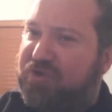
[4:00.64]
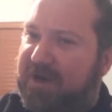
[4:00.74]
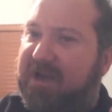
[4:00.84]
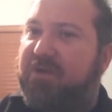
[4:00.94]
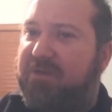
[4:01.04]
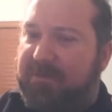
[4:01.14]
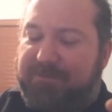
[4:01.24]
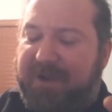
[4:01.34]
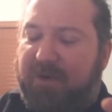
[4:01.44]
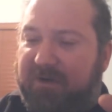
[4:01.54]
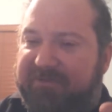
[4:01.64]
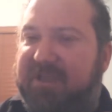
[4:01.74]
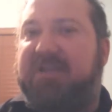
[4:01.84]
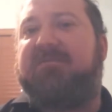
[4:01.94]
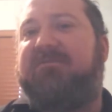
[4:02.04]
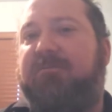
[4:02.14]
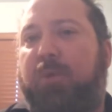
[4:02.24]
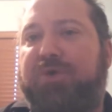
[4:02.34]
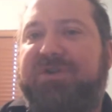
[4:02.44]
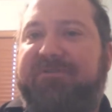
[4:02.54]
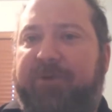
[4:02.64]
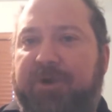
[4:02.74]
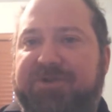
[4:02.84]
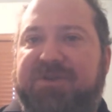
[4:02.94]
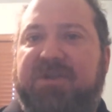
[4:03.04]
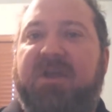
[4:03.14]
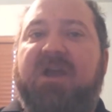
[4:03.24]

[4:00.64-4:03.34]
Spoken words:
training or the powerlifting portion first.